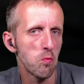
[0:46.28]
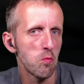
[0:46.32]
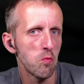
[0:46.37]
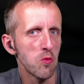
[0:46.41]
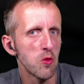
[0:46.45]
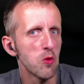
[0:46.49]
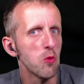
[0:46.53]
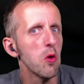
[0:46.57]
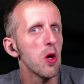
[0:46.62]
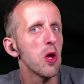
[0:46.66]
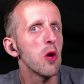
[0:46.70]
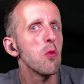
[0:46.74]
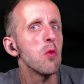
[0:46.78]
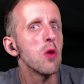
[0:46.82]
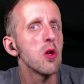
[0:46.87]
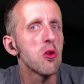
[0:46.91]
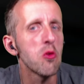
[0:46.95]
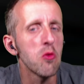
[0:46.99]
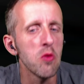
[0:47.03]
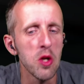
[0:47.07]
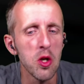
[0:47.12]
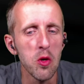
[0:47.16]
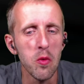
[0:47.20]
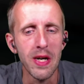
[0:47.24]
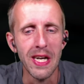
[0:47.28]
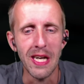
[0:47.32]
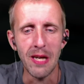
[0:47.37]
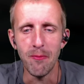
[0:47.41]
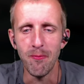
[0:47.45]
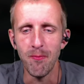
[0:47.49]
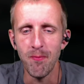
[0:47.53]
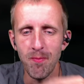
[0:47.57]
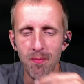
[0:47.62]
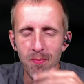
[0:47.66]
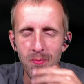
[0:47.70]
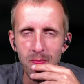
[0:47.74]
you rather want to run away
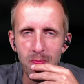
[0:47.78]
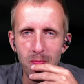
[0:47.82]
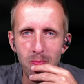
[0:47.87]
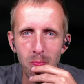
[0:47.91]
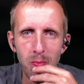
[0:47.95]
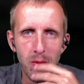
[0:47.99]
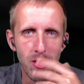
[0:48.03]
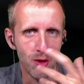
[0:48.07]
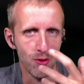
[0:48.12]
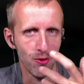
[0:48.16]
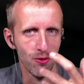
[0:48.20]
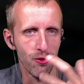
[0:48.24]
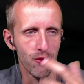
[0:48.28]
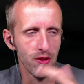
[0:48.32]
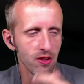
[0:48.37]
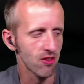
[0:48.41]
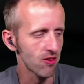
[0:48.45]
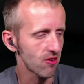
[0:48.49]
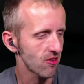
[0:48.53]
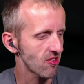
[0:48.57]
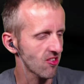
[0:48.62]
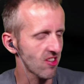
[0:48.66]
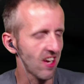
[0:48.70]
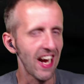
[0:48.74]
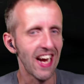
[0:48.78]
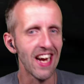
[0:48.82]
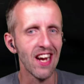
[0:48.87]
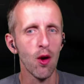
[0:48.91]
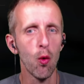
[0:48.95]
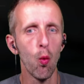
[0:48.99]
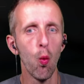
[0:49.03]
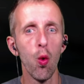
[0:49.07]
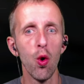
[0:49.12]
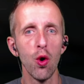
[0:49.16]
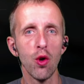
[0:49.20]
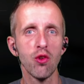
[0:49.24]
because this tank
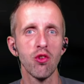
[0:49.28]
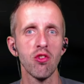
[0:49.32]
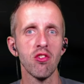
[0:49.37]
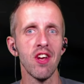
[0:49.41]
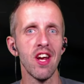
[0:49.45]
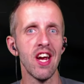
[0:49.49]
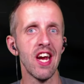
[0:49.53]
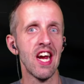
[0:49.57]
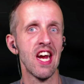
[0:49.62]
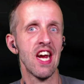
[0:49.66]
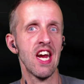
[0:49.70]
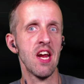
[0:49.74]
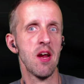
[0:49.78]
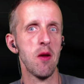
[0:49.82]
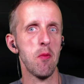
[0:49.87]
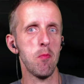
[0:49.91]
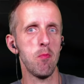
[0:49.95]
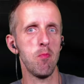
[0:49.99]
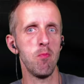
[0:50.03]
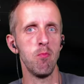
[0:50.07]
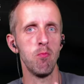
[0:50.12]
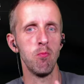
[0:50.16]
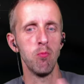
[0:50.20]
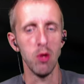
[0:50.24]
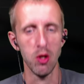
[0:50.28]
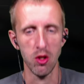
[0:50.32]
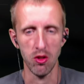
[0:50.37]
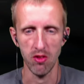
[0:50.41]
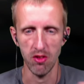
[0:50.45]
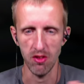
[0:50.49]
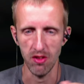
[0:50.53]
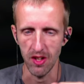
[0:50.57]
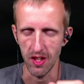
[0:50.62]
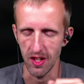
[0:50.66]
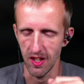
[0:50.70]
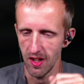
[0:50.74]
was a
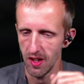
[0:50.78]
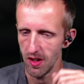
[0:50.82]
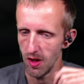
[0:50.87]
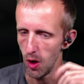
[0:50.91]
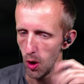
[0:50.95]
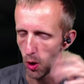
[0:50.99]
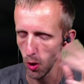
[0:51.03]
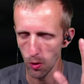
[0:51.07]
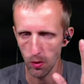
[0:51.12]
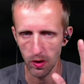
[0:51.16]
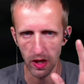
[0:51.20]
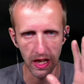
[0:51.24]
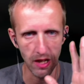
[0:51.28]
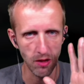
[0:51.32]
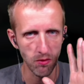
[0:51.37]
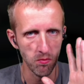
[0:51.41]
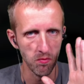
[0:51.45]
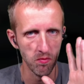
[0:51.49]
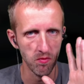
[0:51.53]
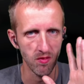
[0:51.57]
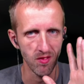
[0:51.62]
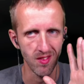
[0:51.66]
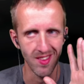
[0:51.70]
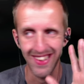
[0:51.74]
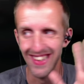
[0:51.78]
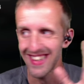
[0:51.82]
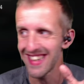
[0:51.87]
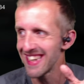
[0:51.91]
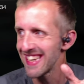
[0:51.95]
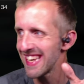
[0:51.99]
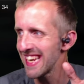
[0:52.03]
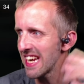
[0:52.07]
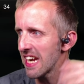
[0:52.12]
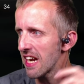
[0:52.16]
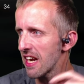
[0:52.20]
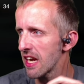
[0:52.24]
monster. Hull down,
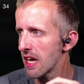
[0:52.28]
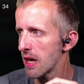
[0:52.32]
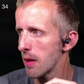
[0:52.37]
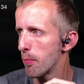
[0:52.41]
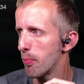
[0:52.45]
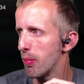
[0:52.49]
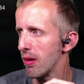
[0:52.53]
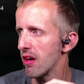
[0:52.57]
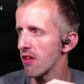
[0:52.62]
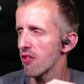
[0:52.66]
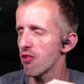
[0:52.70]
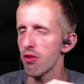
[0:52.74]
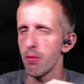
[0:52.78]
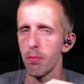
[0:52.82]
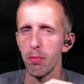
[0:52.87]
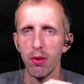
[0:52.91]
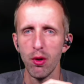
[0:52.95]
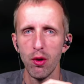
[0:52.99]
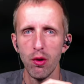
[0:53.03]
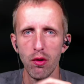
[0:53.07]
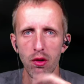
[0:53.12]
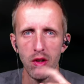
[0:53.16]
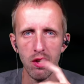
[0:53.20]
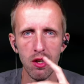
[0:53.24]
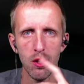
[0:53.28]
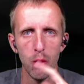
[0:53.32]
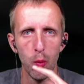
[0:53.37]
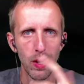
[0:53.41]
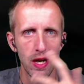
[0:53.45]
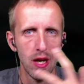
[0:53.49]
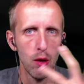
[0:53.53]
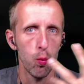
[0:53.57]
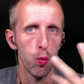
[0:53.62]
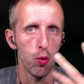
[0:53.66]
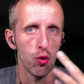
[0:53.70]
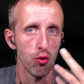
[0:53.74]
nearly impenetrable uh, when
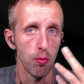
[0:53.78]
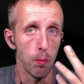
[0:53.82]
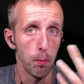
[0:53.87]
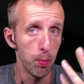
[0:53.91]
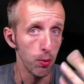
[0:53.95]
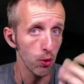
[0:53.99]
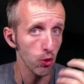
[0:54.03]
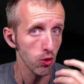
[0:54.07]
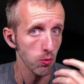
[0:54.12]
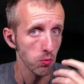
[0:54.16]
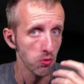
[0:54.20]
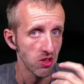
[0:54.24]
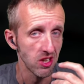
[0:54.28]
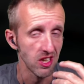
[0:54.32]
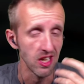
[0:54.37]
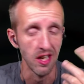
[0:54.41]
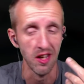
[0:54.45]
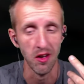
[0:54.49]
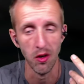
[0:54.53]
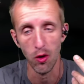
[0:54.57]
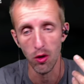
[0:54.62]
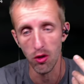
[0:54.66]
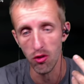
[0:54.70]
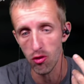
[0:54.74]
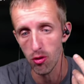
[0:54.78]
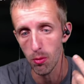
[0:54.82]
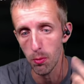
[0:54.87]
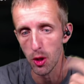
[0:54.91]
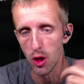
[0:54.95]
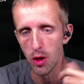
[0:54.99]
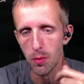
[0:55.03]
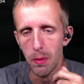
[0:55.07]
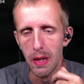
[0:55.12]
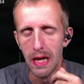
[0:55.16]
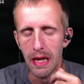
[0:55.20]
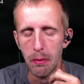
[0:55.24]
it was bottom tier, not so
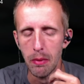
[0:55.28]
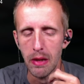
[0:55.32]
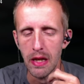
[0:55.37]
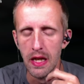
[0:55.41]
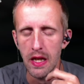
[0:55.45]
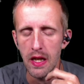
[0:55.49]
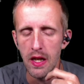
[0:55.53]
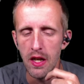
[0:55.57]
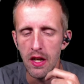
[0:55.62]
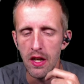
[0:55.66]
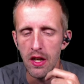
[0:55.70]
much maybe